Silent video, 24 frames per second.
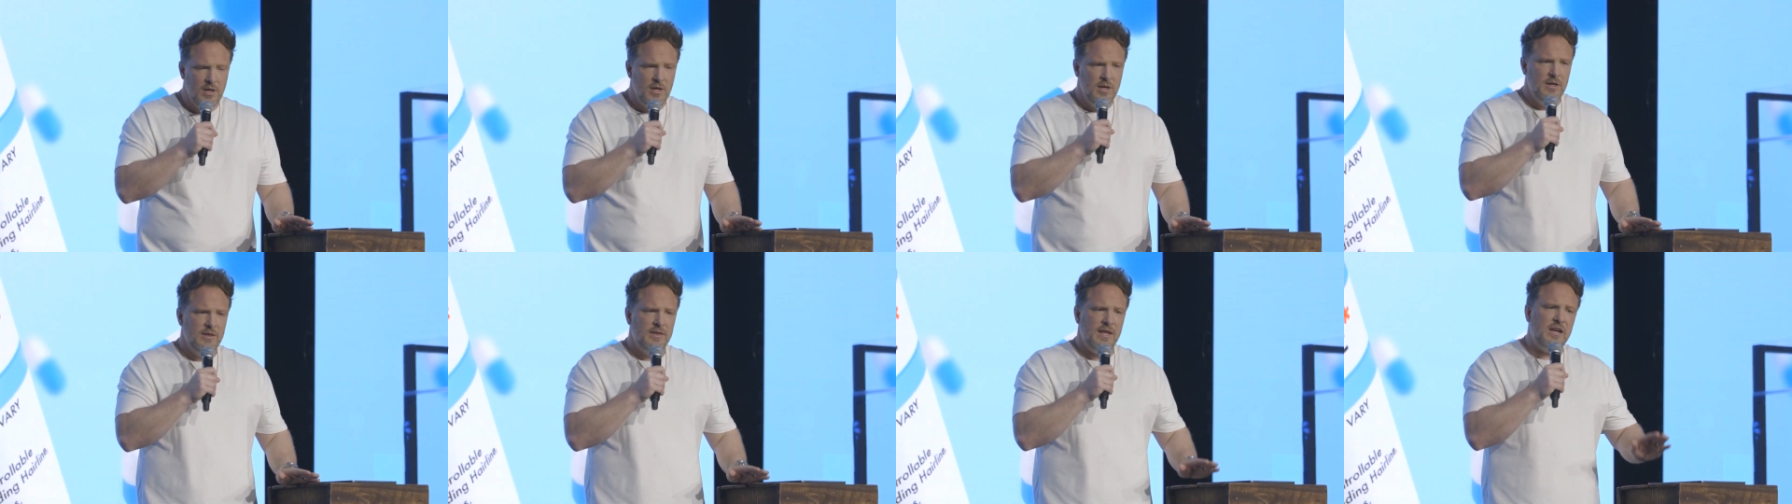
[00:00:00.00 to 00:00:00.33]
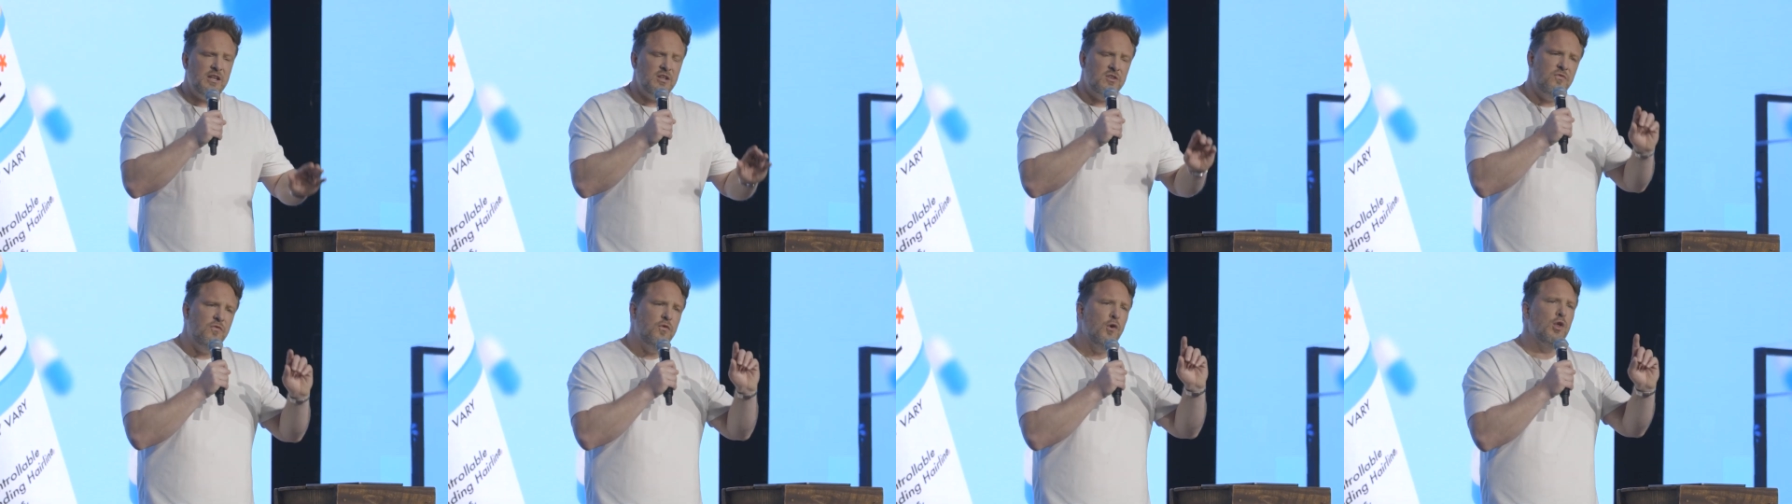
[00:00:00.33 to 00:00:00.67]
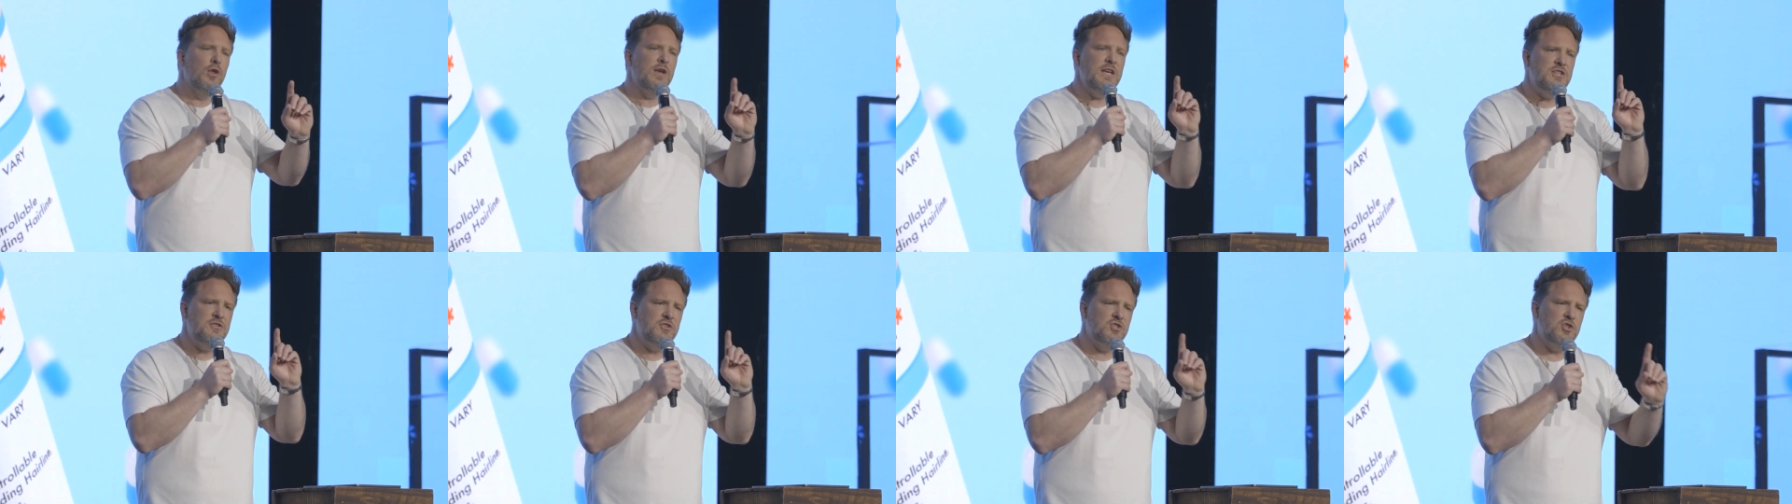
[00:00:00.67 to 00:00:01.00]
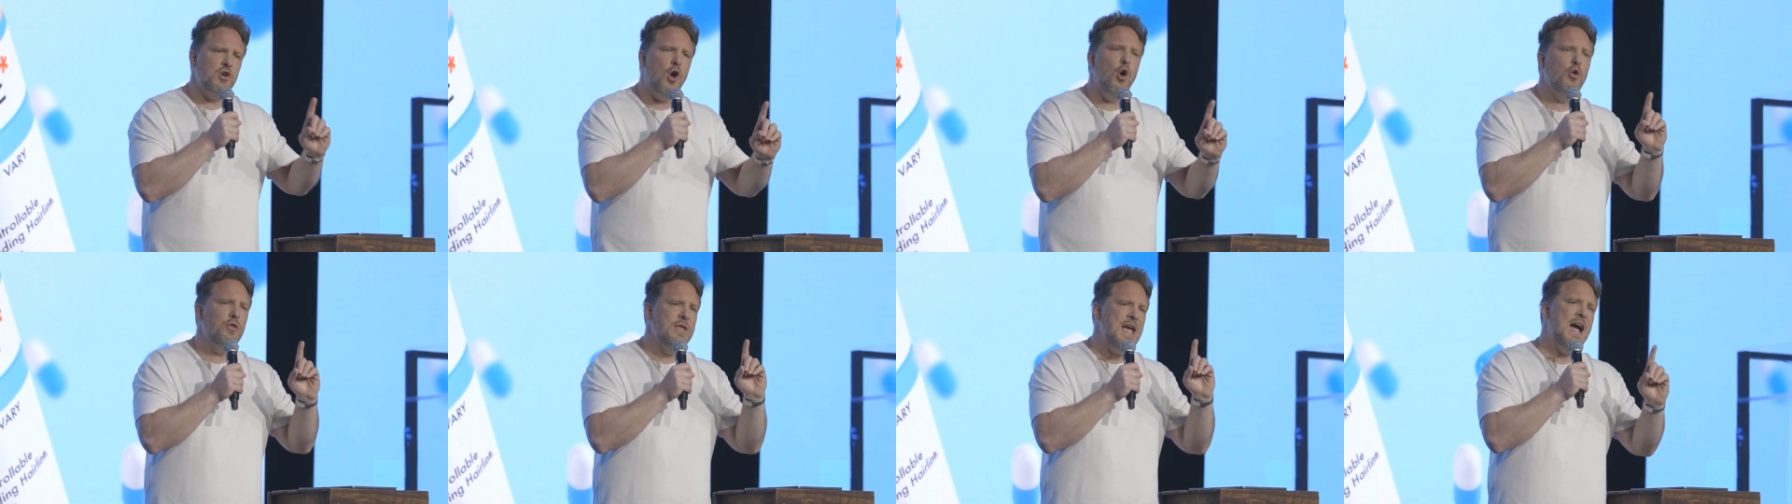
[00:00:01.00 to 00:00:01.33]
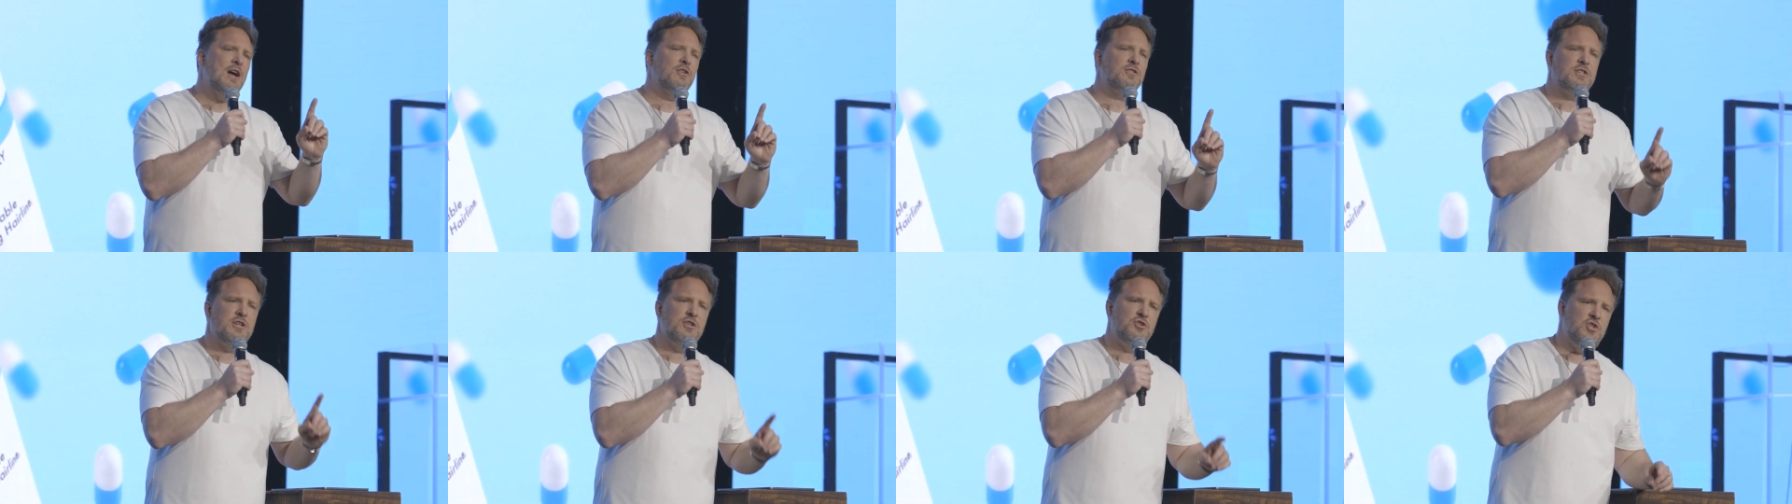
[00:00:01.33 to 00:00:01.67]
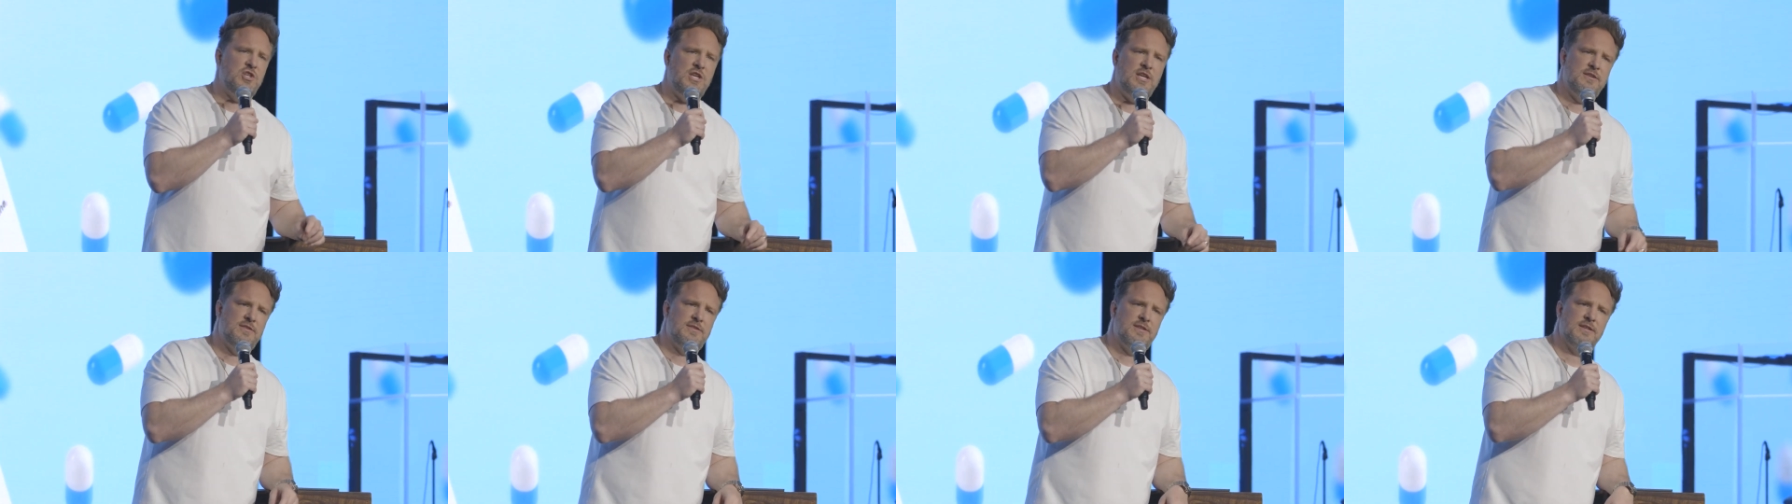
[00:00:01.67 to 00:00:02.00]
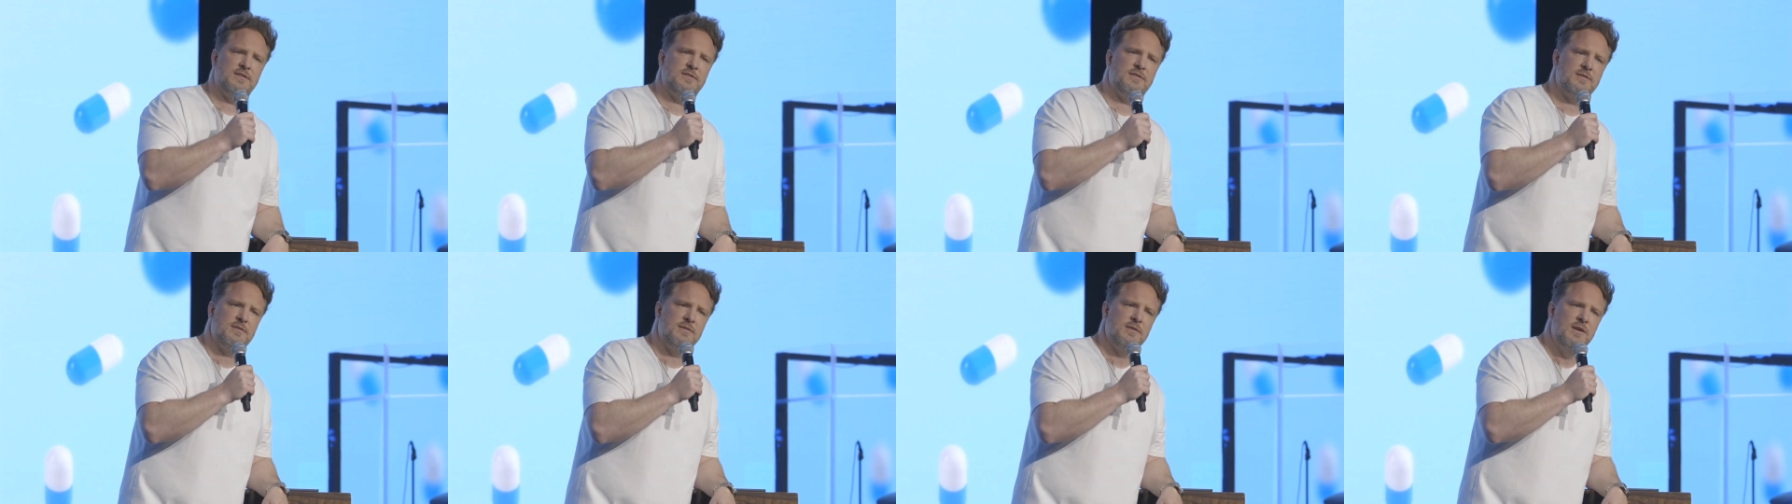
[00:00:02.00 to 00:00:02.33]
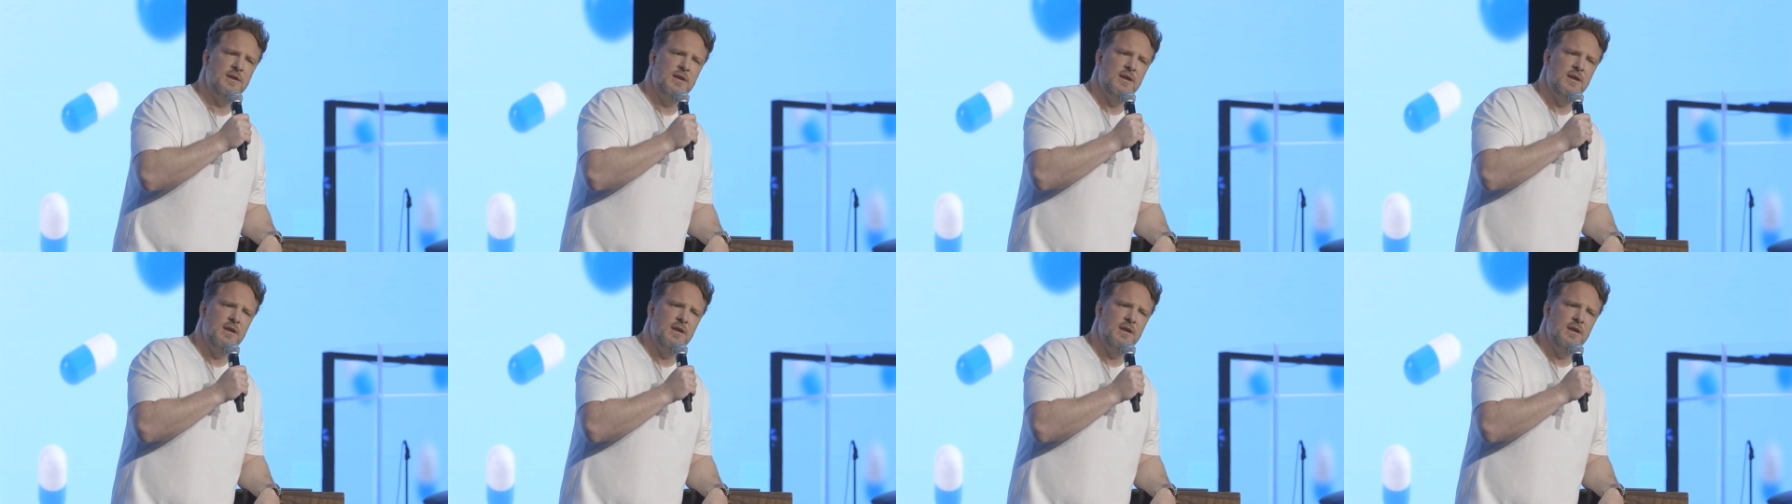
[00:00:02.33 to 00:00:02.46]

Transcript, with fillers: that is fully sold out to Jesus.